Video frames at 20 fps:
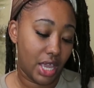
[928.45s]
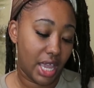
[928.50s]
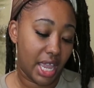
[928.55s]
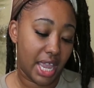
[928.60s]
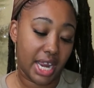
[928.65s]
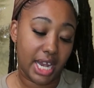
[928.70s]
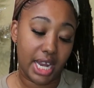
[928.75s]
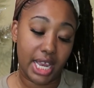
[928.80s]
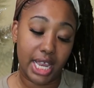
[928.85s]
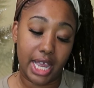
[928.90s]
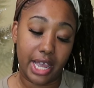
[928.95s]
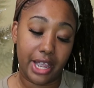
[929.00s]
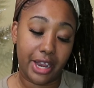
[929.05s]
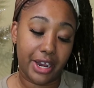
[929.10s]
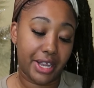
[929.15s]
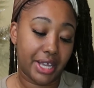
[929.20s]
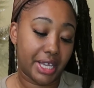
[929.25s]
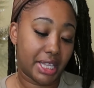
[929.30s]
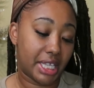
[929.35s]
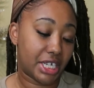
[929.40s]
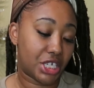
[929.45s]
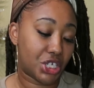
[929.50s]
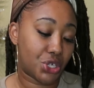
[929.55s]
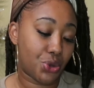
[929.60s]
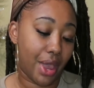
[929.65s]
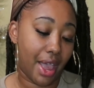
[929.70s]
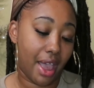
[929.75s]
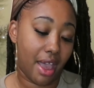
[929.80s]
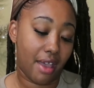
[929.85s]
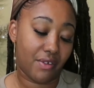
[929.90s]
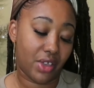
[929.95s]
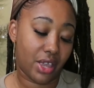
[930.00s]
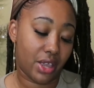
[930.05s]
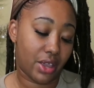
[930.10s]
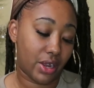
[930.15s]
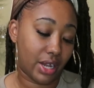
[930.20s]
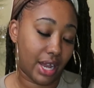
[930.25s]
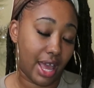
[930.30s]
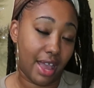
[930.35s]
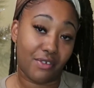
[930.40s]
Any area that you have in
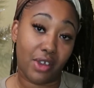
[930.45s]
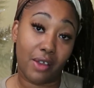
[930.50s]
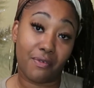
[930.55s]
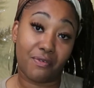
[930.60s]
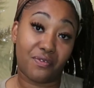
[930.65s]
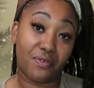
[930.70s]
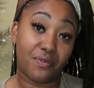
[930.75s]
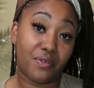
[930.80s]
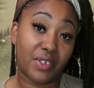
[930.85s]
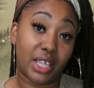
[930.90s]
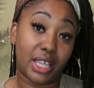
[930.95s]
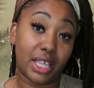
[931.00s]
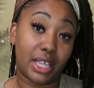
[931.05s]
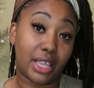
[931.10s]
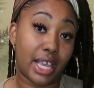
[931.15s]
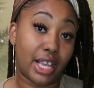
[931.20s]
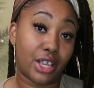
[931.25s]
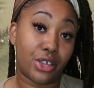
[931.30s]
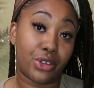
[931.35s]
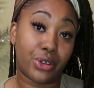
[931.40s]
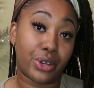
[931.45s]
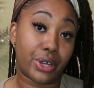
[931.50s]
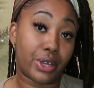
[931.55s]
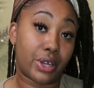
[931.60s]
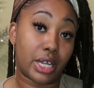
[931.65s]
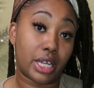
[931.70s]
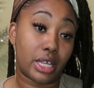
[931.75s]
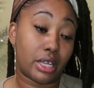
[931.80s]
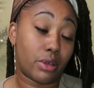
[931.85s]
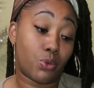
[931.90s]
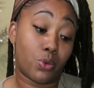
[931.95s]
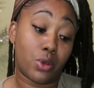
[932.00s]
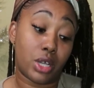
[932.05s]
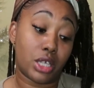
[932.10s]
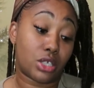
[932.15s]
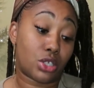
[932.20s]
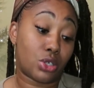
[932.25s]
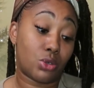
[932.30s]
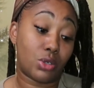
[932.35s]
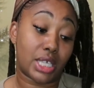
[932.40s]
your life, I'm feeling that you're going to,
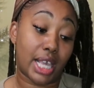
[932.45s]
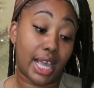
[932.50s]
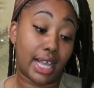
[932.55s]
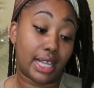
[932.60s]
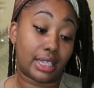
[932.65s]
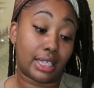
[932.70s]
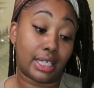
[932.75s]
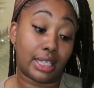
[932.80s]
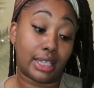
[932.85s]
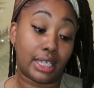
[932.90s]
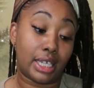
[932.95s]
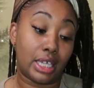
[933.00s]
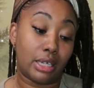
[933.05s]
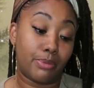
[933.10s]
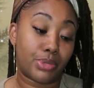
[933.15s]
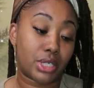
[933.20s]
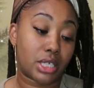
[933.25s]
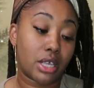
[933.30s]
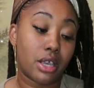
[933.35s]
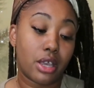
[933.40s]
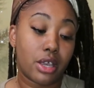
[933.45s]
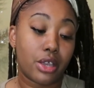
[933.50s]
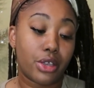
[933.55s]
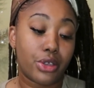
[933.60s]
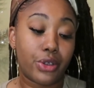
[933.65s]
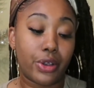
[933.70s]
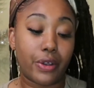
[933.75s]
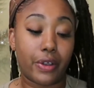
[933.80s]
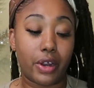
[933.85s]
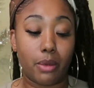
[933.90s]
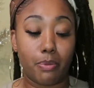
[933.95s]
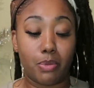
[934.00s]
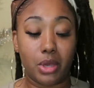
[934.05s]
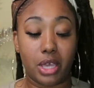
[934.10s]
once you take the leaps, you're going to